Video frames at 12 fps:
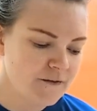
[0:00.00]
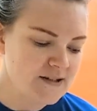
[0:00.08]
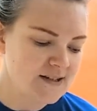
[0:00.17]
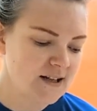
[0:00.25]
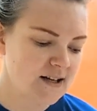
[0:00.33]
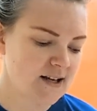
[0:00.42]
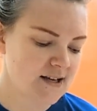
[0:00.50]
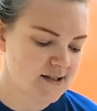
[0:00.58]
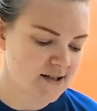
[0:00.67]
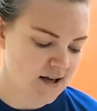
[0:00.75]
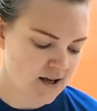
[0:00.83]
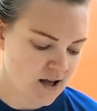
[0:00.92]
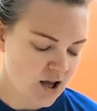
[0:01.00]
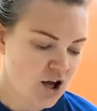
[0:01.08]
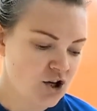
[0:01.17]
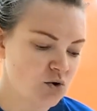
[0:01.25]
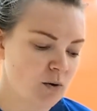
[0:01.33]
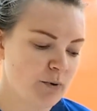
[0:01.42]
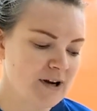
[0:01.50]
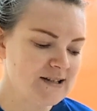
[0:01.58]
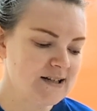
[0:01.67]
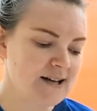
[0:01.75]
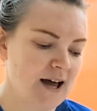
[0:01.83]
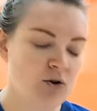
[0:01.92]
facilities. So it breaks
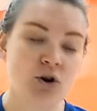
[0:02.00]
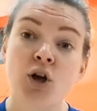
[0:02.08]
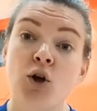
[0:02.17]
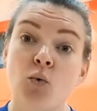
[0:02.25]
it down.